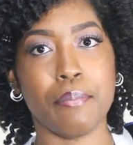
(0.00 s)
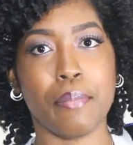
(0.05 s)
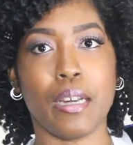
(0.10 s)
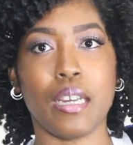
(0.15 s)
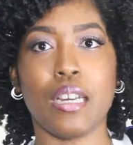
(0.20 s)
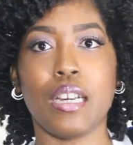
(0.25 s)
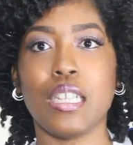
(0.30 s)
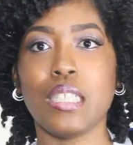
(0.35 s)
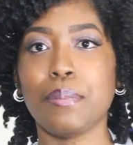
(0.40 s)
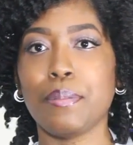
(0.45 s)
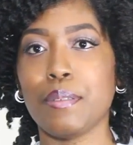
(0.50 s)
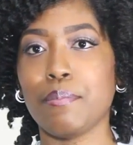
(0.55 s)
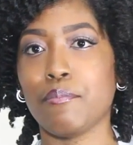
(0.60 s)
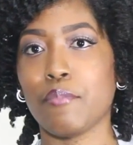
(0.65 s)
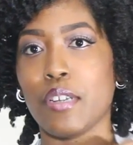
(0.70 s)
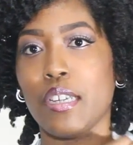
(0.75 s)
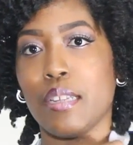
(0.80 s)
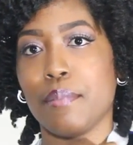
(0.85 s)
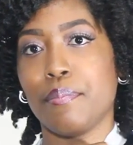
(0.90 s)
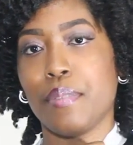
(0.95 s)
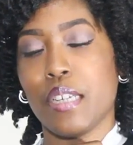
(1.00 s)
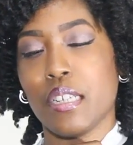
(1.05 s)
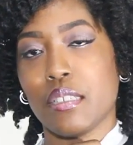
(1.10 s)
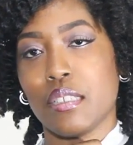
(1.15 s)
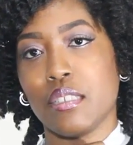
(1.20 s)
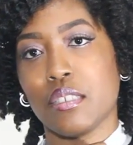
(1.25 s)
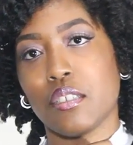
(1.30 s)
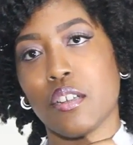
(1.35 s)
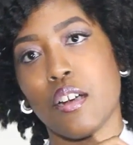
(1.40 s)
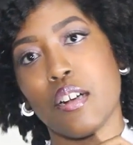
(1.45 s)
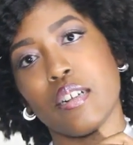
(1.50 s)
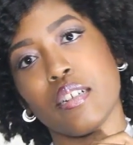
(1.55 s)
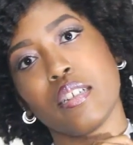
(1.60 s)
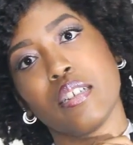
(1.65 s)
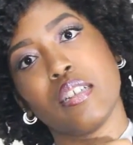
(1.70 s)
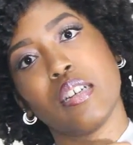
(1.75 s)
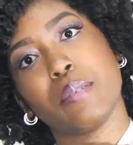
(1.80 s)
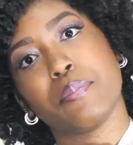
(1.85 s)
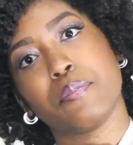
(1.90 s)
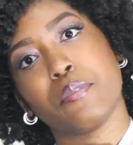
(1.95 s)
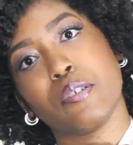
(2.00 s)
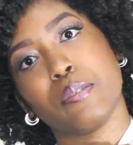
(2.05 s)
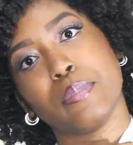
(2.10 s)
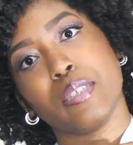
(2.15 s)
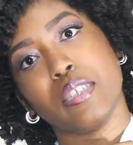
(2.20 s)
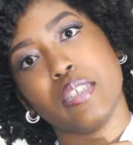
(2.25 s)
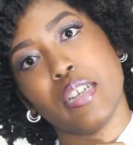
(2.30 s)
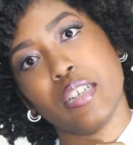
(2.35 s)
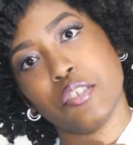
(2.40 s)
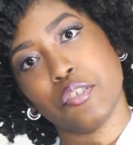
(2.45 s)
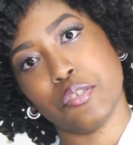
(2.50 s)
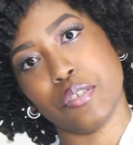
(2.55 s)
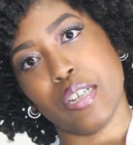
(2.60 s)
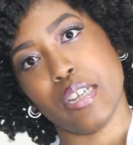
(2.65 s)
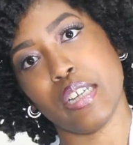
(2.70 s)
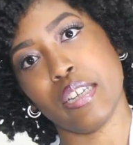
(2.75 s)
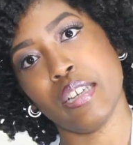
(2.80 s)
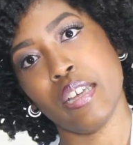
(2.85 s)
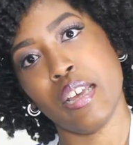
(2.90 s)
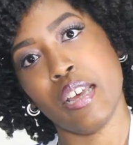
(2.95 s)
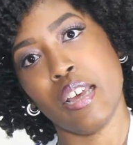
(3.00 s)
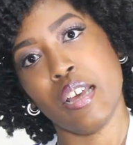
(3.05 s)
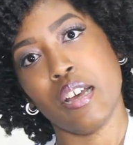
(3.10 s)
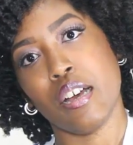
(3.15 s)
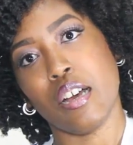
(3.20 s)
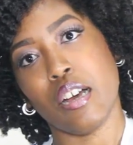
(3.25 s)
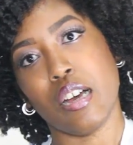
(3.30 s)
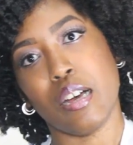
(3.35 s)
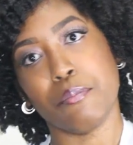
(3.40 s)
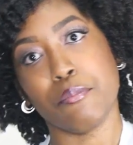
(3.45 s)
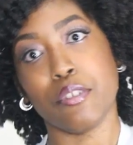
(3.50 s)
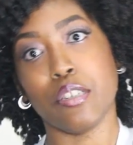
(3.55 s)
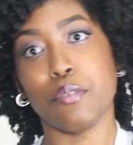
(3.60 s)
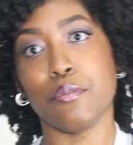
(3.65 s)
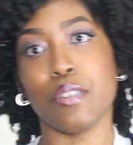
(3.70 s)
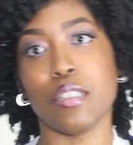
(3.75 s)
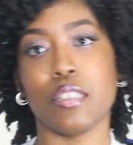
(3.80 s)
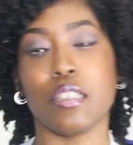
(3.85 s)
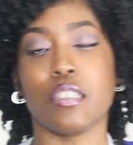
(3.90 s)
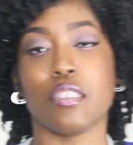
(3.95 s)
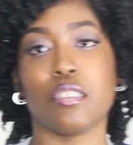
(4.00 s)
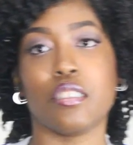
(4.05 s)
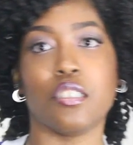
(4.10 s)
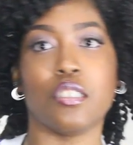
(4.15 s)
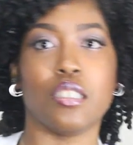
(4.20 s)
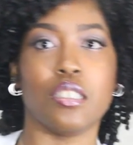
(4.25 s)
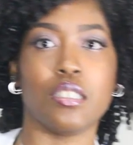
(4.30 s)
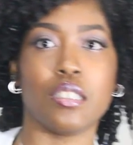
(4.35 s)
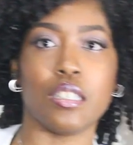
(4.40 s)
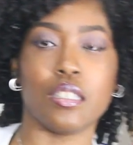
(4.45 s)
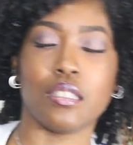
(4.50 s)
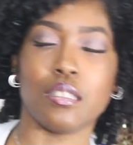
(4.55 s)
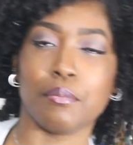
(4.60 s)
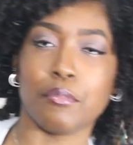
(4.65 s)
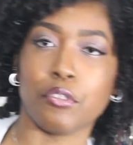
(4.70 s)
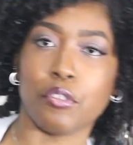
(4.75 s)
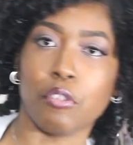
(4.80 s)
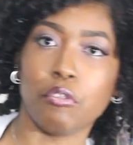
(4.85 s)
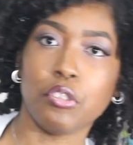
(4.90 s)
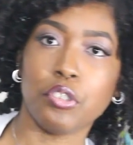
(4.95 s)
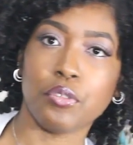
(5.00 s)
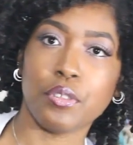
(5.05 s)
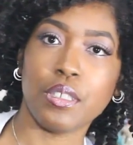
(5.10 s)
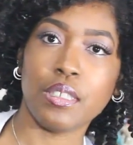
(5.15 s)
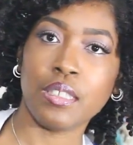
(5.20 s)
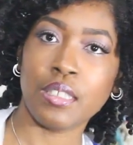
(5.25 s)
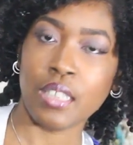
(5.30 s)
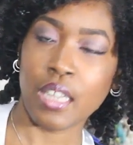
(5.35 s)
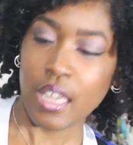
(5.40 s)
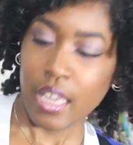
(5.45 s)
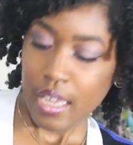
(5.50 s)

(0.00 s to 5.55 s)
My husband went and picked this cardigan up for me yesterday Um, when he went there to just get some groceries.